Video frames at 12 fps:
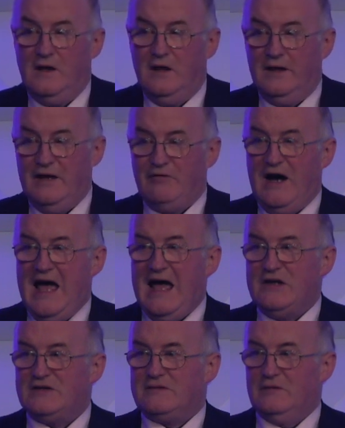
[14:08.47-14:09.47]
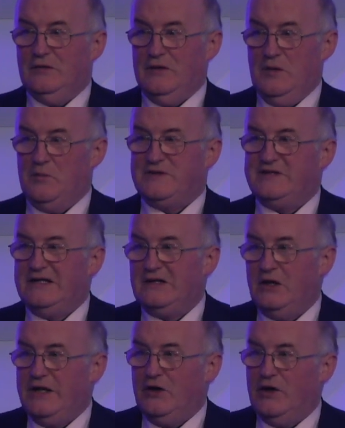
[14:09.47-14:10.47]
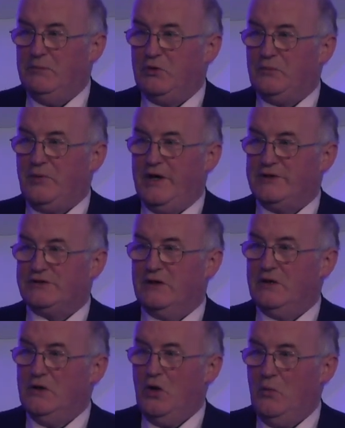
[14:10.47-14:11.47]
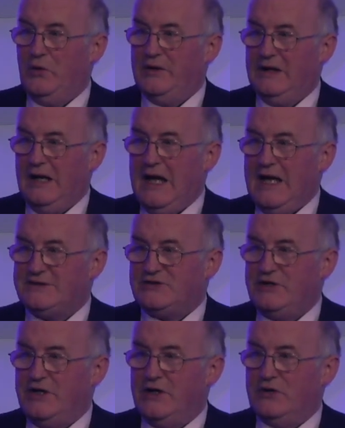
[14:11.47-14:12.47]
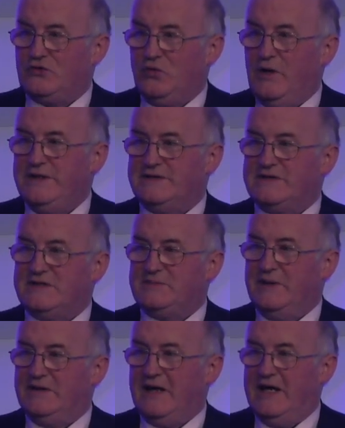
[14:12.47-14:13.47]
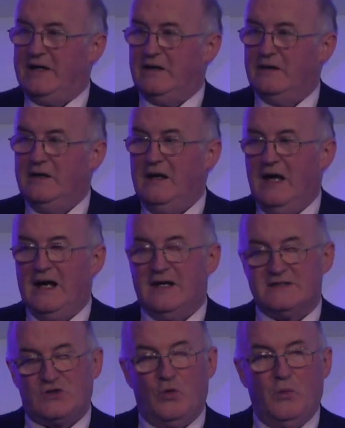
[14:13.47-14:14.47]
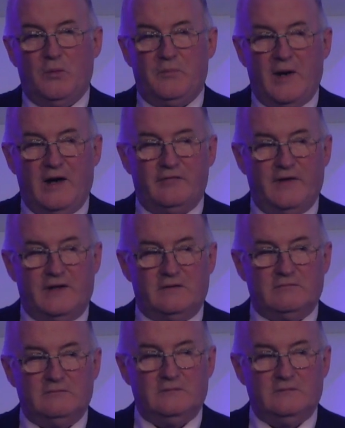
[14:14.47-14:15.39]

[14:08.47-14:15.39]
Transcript: Never had particularly high blood pressure, but in the last year, twice it's been taken and has come up perfect.